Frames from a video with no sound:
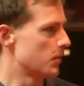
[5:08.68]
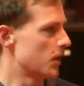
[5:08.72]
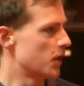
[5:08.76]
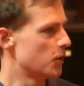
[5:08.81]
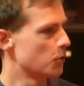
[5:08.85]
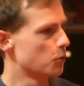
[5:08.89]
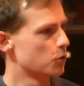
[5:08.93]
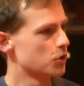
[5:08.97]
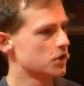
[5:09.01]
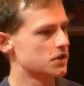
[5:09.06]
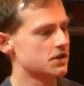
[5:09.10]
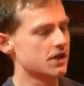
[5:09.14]

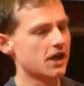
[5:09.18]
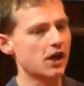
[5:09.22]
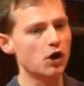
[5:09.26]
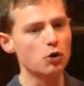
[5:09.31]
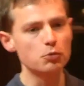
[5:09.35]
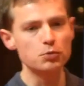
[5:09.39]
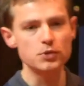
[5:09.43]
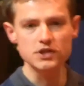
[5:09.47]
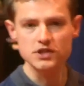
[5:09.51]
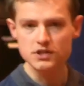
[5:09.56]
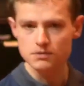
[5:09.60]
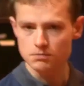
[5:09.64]
in order to
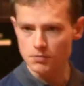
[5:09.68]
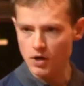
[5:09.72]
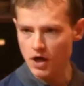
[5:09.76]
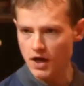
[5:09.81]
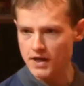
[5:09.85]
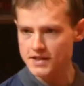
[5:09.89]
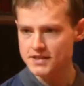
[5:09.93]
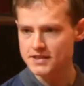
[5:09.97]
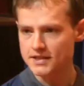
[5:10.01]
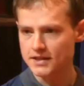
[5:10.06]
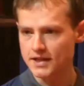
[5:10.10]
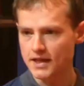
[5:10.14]
help us
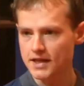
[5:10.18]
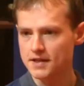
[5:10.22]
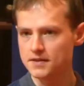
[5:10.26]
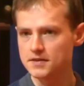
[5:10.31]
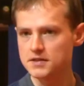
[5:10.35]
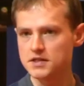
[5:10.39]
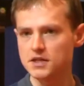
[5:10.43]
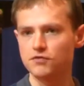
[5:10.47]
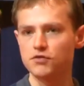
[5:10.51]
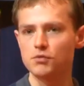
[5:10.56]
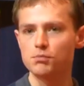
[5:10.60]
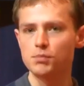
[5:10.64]
isolate
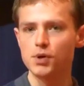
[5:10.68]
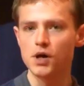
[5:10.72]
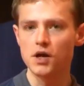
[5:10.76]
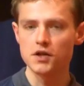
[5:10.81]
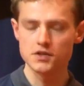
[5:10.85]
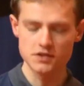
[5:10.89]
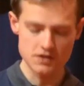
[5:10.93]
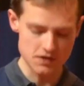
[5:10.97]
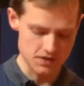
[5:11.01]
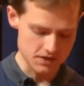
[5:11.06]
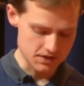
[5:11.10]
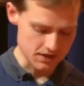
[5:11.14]
the different
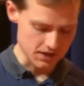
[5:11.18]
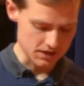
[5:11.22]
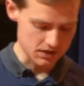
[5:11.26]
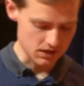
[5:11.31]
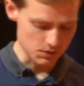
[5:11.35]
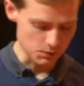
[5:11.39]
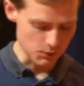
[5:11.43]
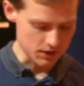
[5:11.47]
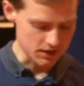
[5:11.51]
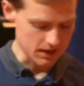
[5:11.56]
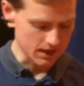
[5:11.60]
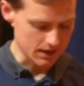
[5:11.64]
parts of the
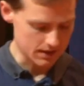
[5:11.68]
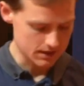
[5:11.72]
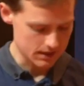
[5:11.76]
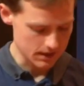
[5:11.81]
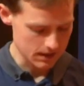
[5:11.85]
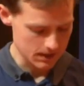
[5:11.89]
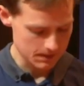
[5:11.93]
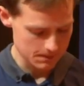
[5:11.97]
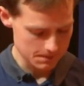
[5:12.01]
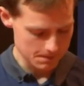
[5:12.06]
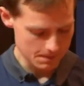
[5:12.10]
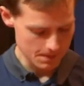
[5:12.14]
system we're
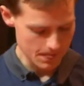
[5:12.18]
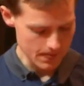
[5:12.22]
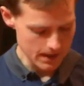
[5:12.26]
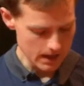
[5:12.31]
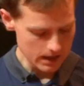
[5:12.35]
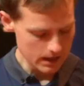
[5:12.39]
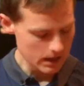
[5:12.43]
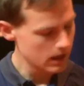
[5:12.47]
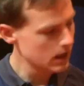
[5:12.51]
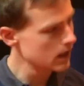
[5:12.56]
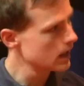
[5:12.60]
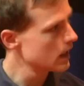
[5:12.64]
testing.
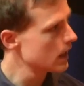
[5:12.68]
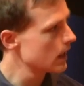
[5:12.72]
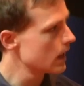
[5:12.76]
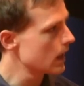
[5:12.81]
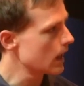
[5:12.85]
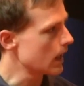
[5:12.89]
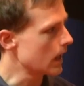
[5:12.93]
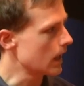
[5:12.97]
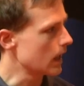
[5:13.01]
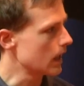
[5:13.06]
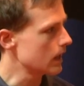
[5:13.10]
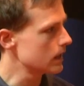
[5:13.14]

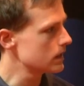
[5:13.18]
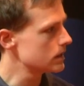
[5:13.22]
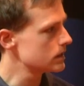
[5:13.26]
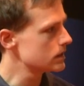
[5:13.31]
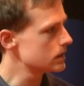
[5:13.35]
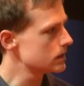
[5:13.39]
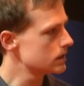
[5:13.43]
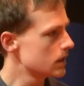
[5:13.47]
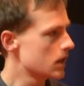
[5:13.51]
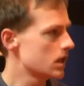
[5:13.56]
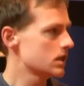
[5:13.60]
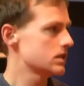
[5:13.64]
And
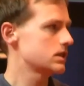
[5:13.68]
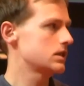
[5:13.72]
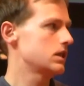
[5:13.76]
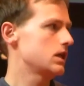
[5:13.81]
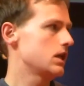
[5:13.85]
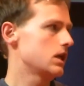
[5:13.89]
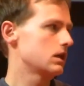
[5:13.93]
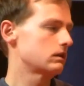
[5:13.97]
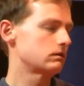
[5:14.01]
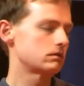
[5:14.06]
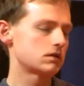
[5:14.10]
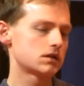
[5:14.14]

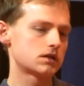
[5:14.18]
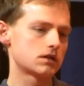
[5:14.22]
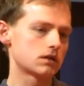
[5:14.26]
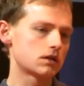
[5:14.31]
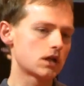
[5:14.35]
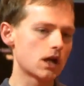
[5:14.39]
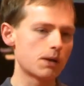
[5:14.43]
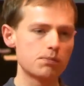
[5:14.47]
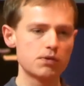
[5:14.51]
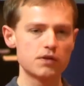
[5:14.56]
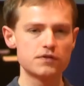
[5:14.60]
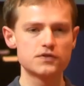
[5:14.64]
lastly, just a
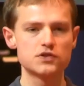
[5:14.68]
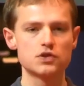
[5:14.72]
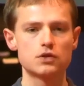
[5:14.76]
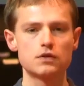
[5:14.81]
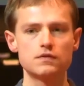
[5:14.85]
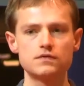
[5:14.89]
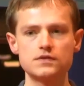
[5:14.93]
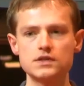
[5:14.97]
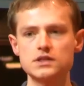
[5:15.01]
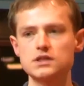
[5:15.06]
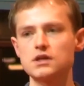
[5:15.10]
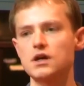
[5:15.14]
couple of sort
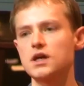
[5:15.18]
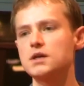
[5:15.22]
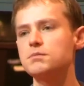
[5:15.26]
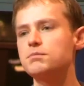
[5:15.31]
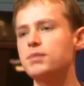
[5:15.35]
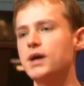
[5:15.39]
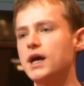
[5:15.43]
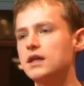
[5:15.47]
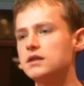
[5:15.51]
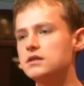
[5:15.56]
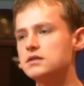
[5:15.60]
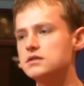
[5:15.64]
of design
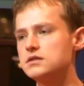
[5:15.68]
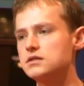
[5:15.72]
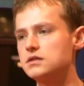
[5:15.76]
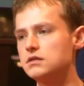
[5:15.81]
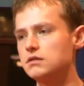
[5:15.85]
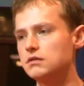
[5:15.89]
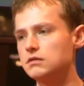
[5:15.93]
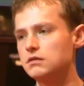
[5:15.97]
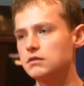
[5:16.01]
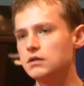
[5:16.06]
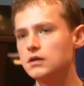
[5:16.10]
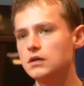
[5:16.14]
patterns
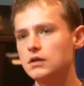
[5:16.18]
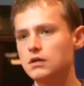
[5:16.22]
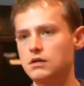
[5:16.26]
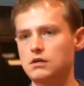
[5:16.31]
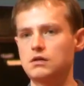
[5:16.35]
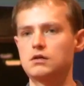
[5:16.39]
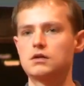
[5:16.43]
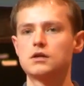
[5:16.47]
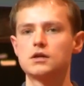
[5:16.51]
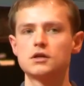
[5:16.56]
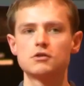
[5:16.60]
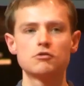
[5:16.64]
that
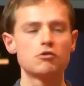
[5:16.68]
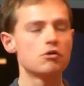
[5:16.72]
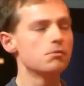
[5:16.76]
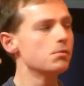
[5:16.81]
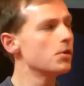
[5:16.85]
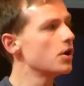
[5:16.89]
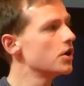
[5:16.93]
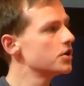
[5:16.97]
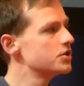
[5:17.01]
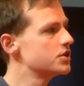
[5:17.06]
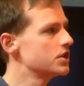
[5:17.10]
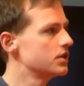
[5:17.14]
are
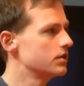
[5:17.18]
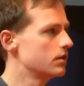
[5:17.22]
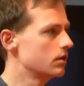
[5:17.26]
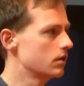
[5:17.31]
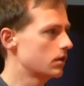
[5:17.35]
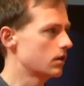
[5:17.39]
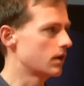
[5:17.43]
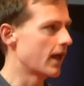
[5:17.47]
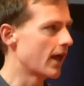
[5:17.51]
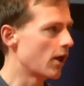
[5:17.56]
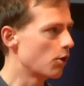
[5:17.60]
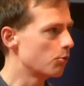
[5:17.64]
emerging
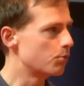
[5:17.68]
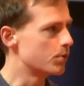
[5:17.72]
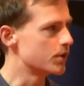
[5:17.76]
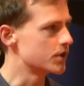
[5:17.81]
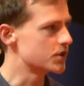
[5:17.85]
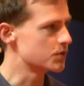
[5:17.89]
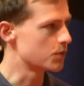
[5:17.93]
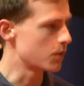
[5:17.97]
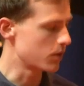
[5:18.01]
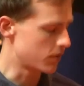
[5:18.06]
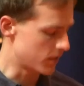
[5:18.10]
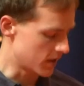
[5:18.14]
that can help
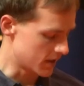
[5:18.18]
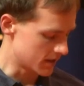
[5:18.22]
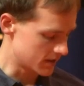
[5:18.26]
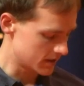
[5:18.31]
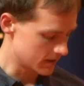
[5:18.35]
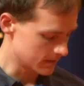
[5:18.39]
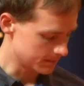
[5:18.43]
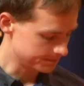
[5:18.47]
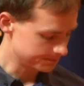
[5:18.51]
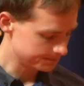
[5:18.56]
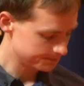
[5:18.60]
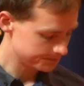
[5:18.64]
us with
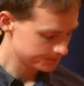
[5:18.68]
this.